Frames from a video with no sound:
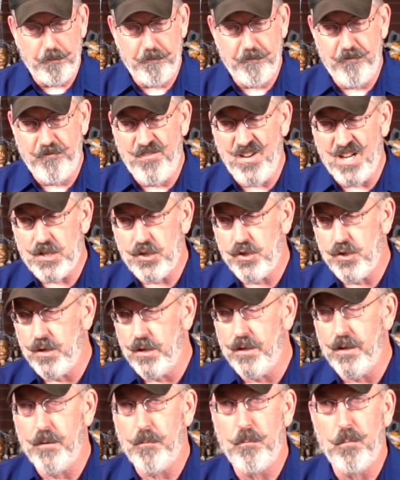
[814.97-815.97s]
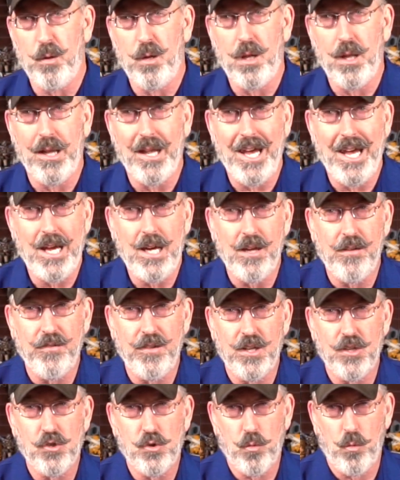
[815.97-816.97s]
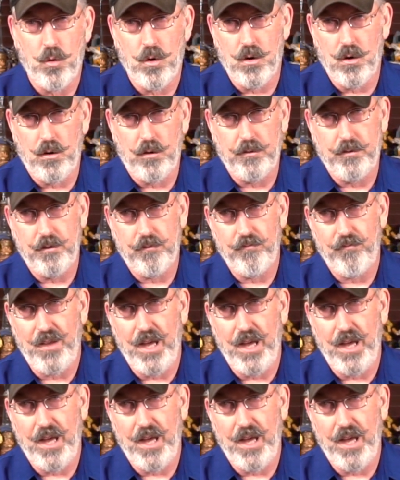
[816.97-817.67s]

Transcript: fictionally play in this world,